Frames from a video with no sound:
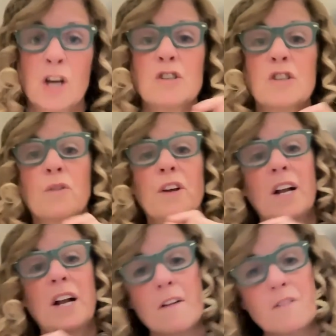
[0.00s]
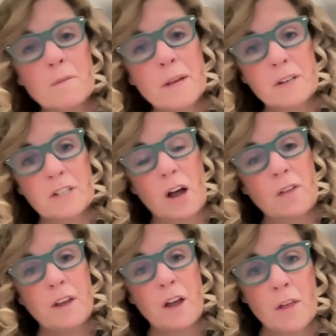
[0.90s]
So the government, on
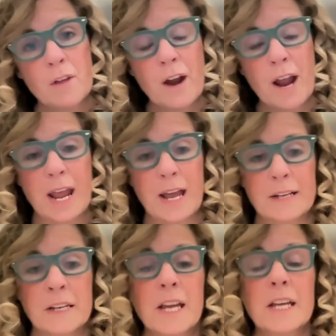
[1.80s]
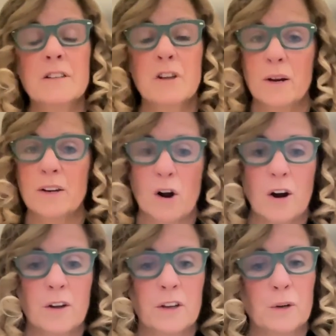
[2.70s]
the other hand, is going to
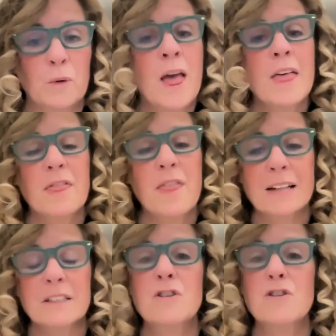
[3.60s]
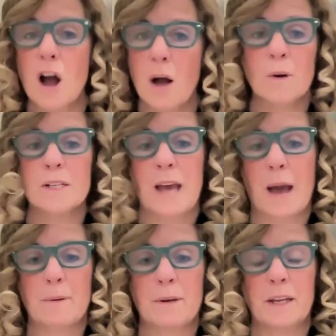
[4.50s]
argue that's not what's
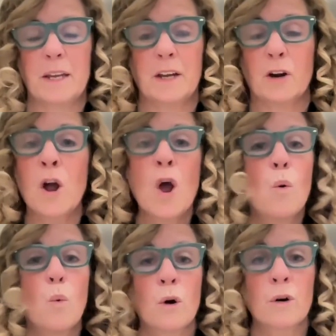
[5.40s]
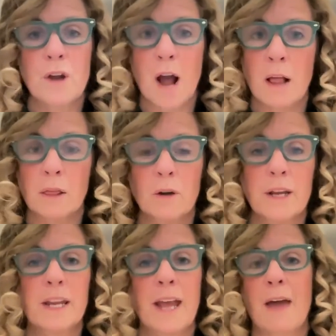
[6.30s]
happening here. We're not
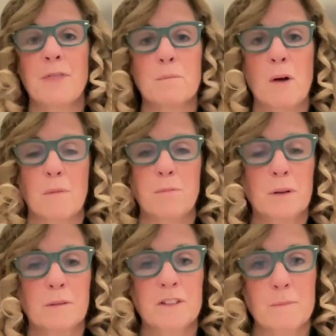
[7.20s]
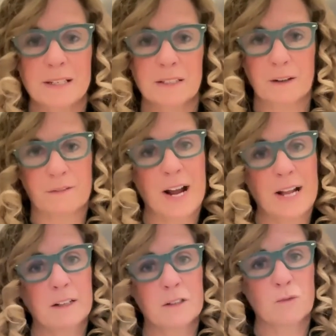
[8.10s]
looking at the problem of domestic
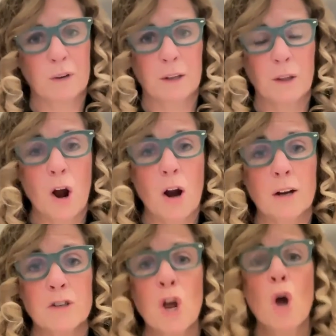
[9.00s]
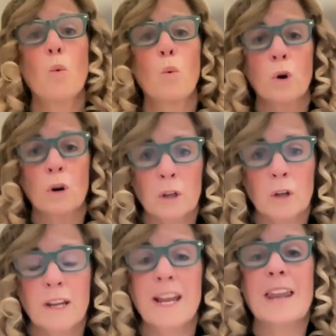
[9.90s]
violence writ large. We're
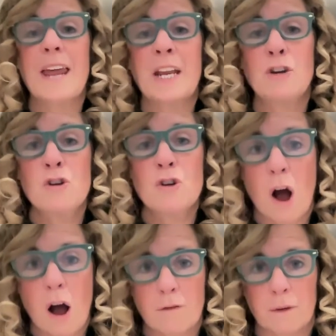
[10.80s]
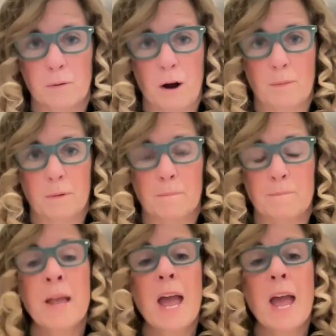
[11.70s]
looking at a novel problem.